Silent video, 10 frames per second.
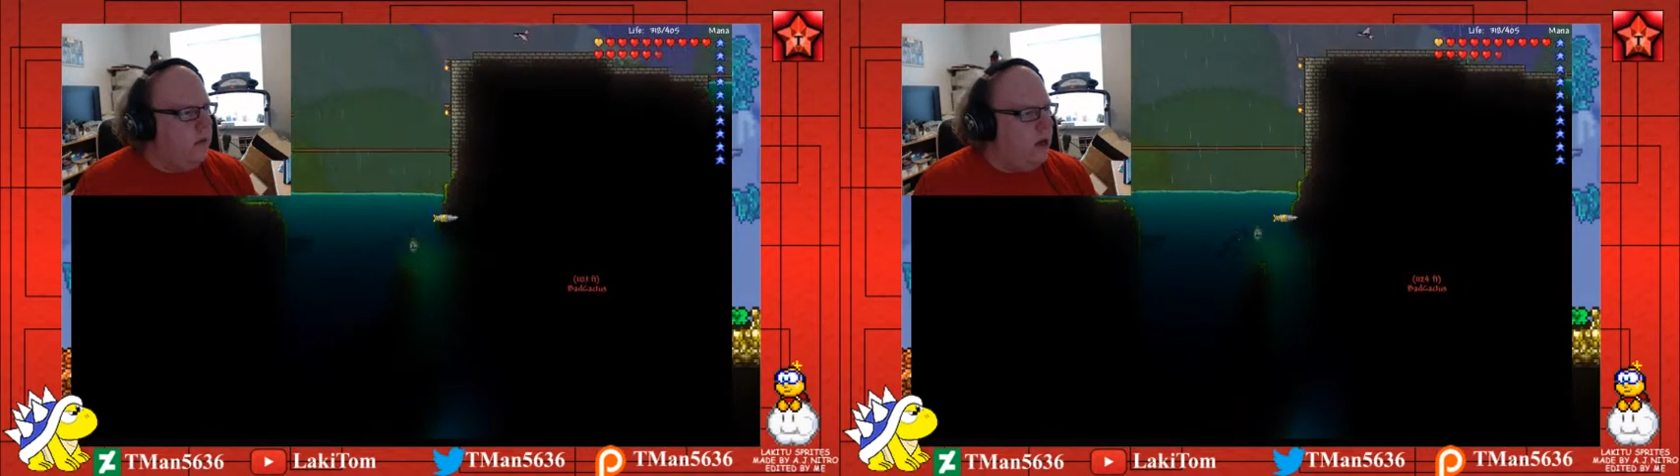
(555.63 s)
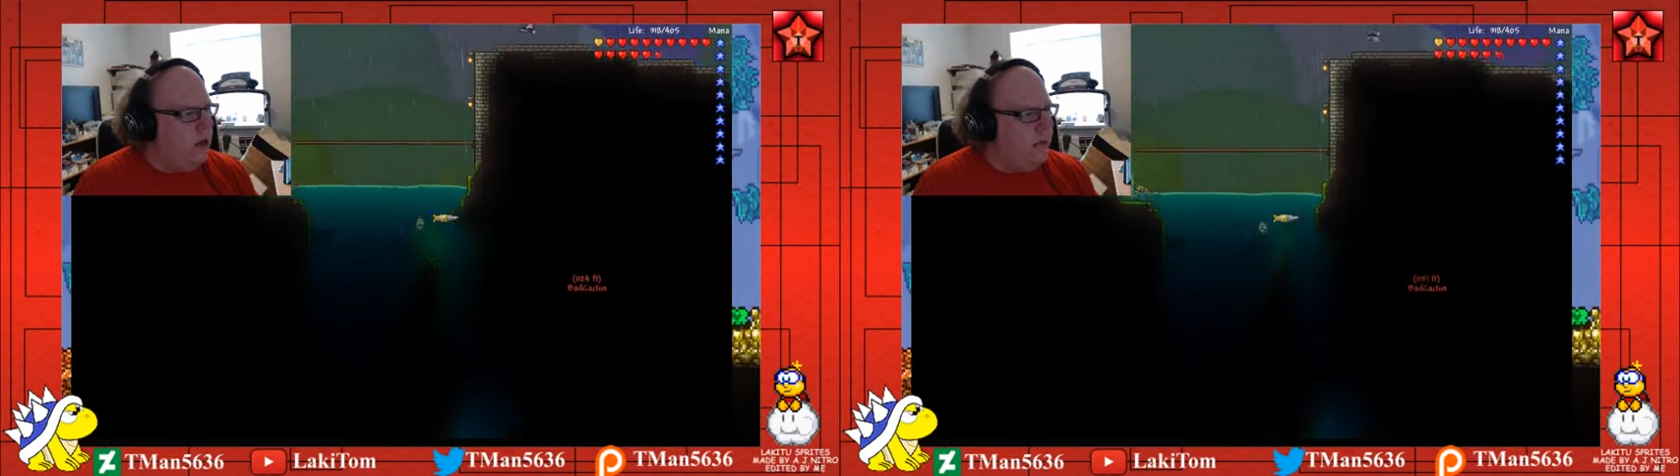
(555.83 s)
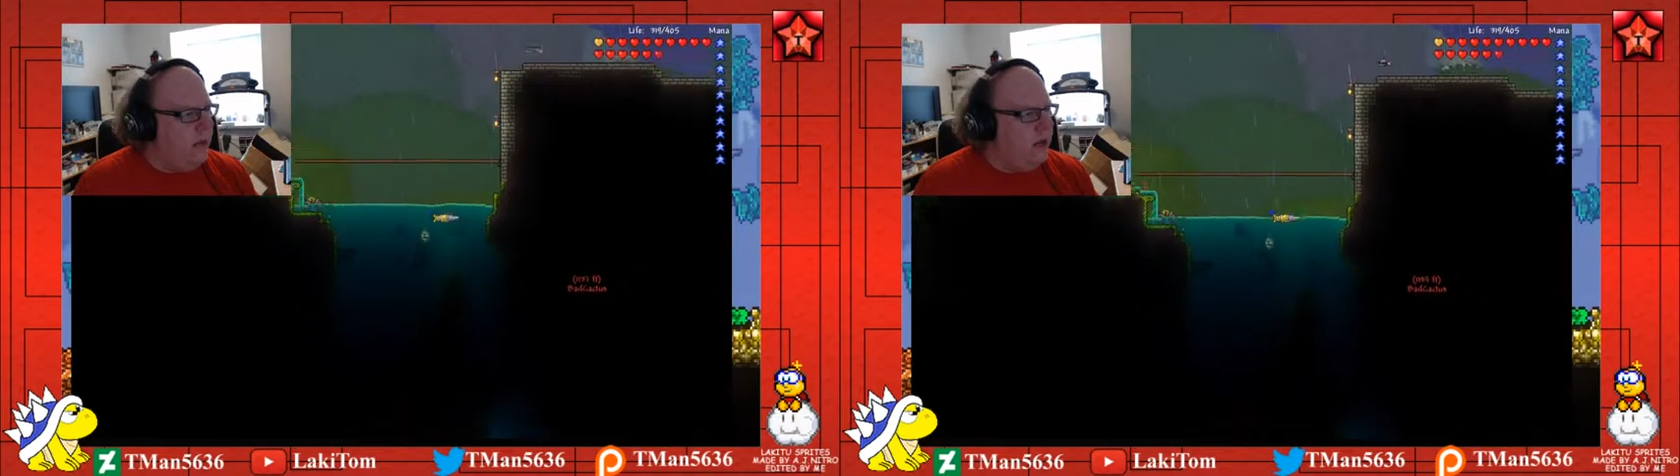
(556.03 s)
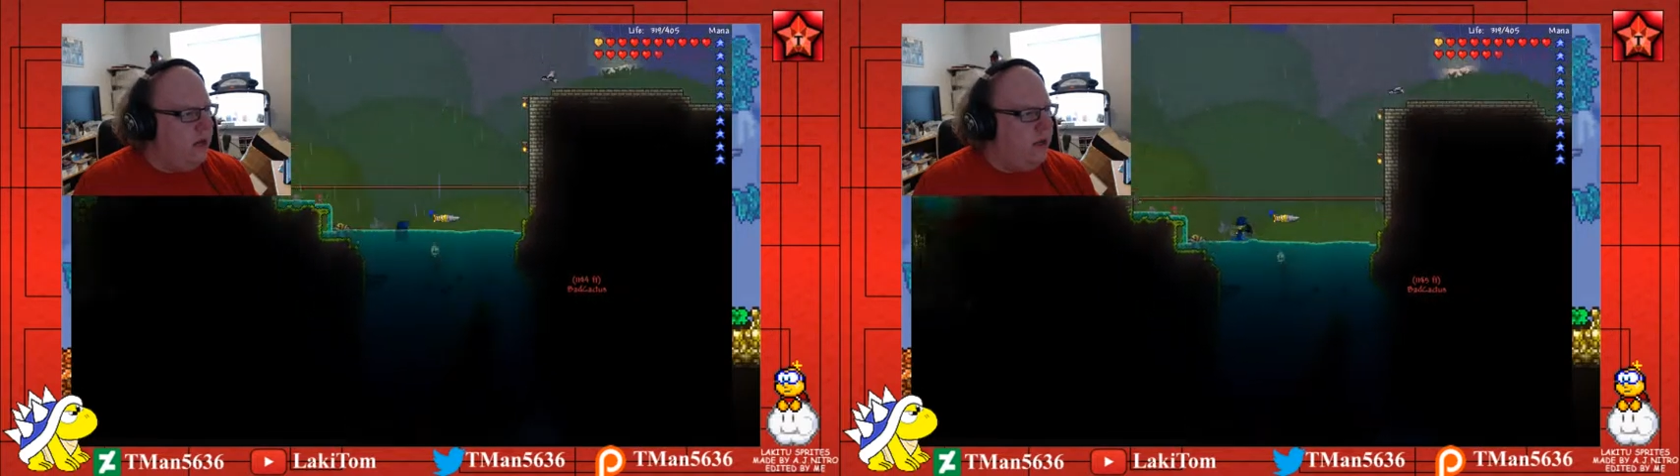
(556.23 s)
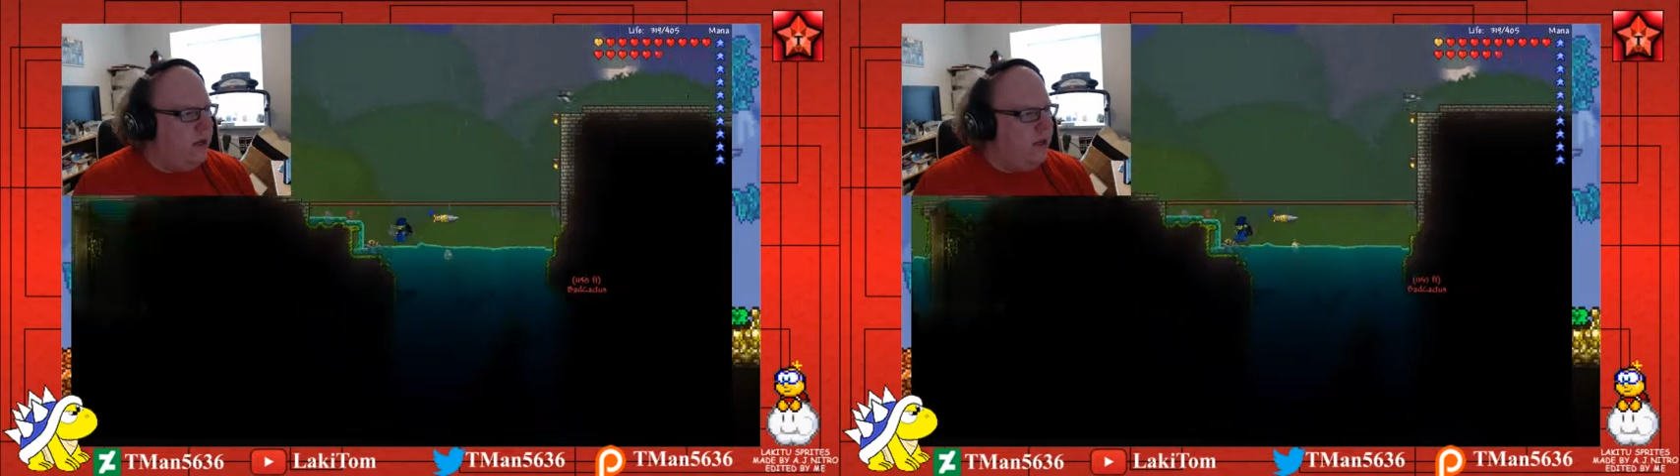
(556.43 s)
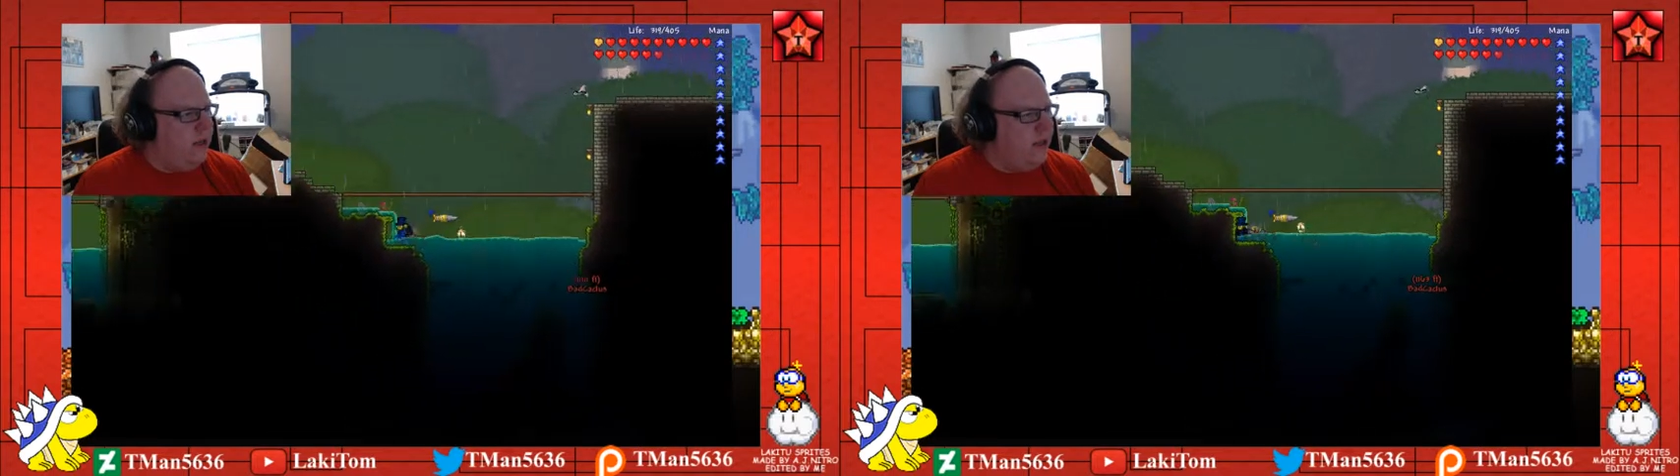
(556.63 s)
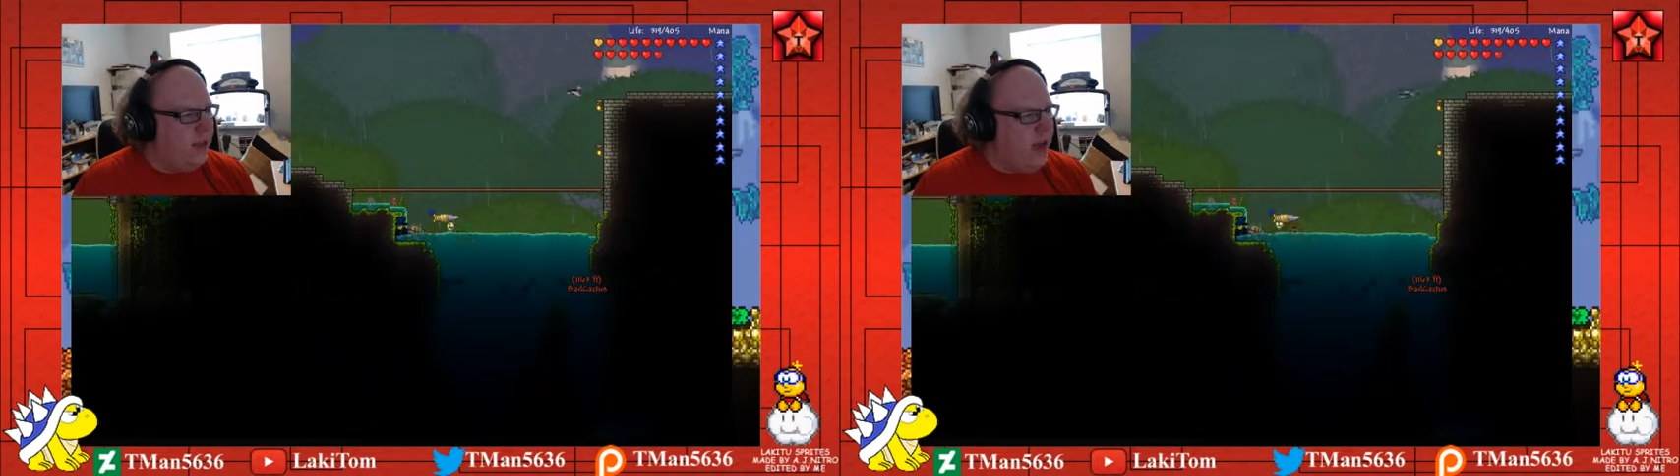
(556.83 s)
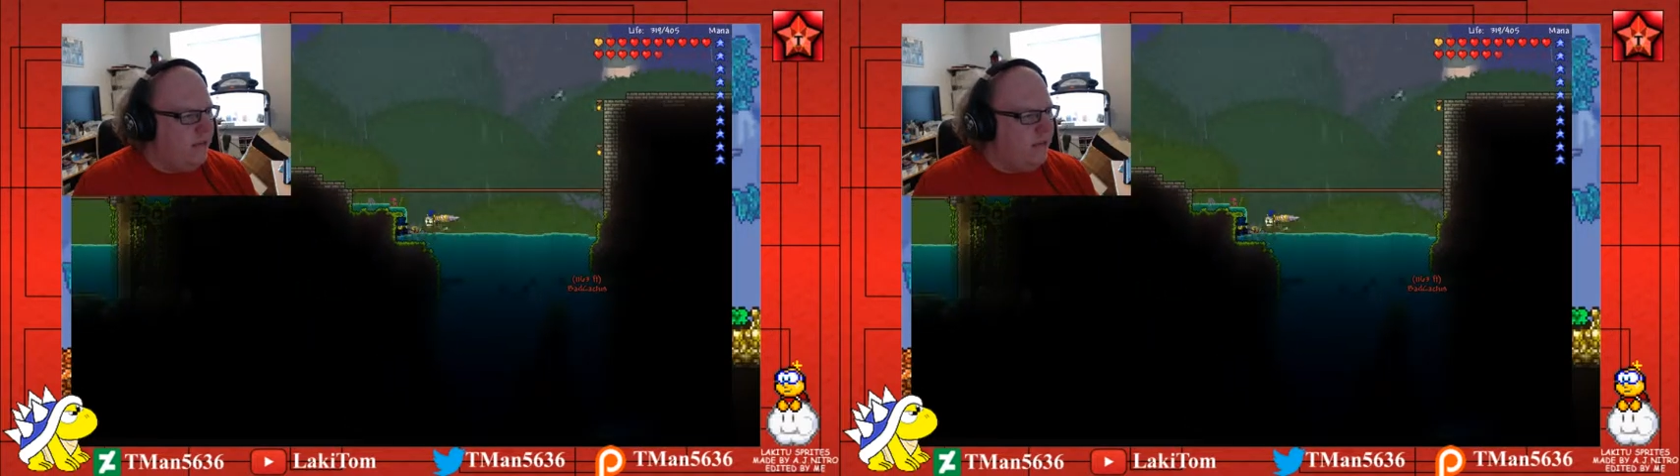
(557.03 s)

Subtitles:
I